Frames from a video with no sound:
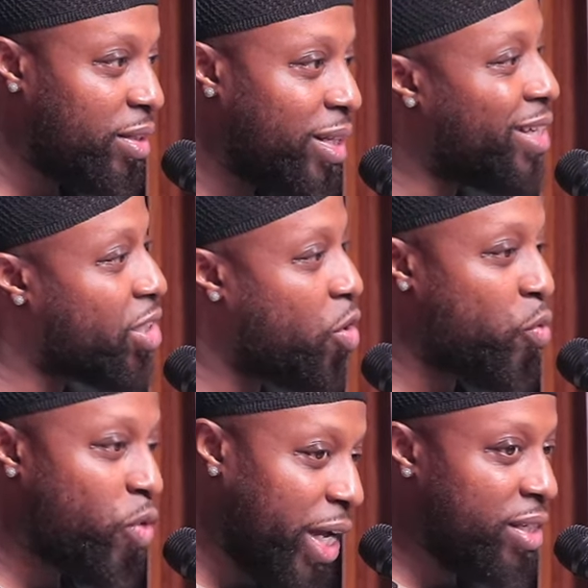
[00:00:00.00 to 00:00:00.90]
That's
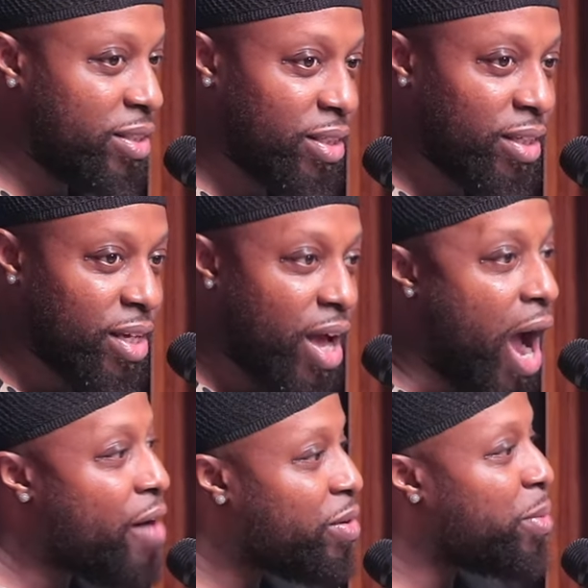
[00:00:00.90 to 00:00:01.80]
crazy.
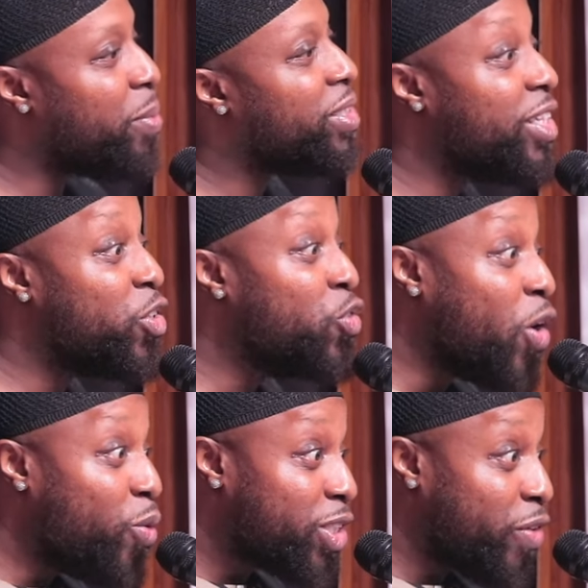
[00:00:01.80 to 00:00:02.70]
I remember, you
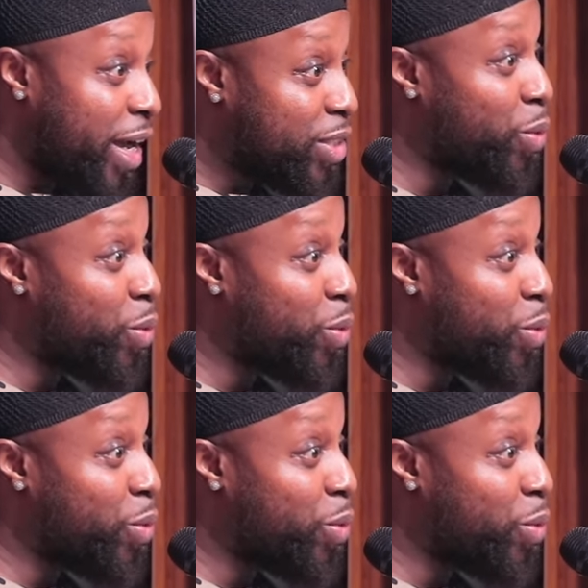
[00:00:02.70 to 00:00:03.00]
know what's crazy?